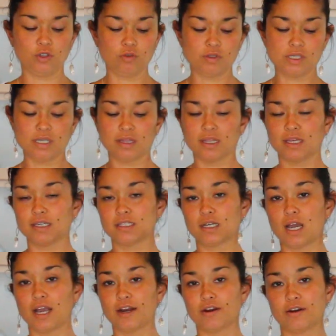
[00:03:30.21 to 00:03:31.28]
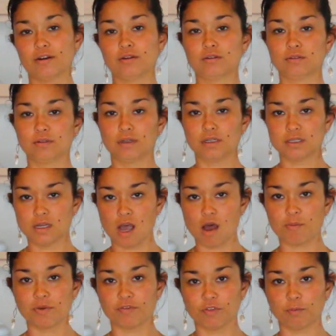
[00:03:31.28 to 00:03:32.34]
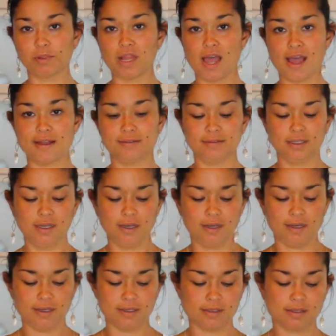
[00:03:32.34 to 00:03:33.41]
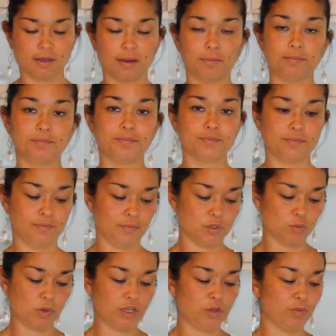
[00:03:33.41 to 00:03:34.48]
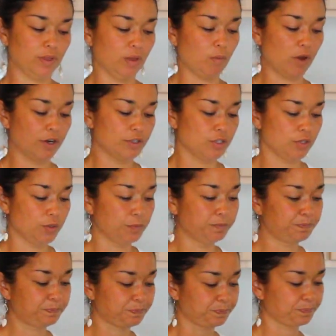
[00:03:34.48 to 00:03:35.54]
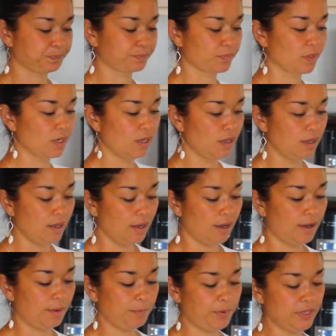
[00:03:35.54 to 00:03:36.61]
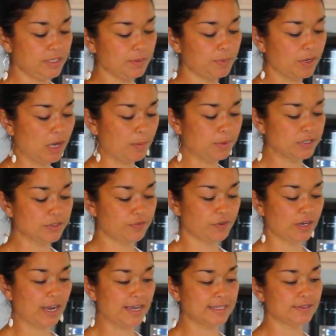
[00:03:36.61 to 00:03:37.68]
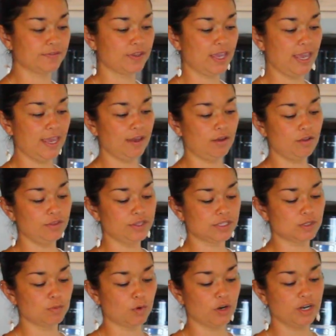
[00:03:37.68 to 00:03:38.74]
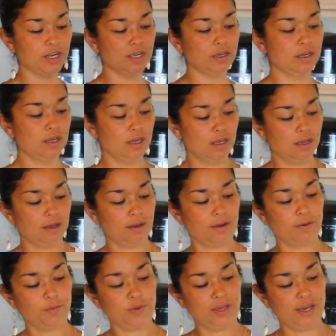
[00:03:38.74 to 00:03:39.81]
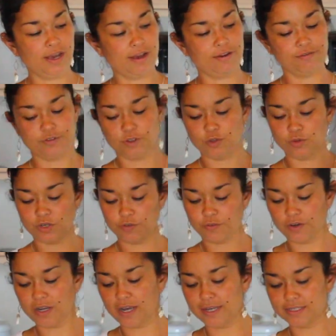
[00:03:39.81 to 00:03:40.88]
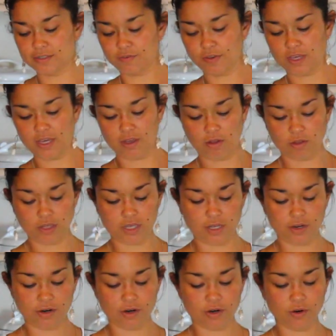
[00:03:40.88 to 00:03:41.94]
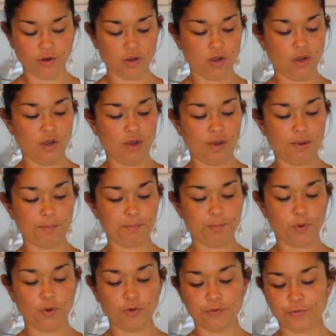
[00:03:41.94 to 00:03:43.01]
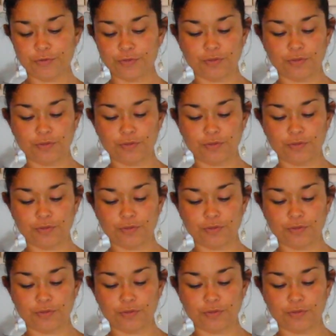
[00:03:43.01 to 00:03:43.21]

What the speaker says: using the entire top of the plant is what you really want to do. Picked up a couple different kinds of kale this morning. We have two different kinds of kale here, both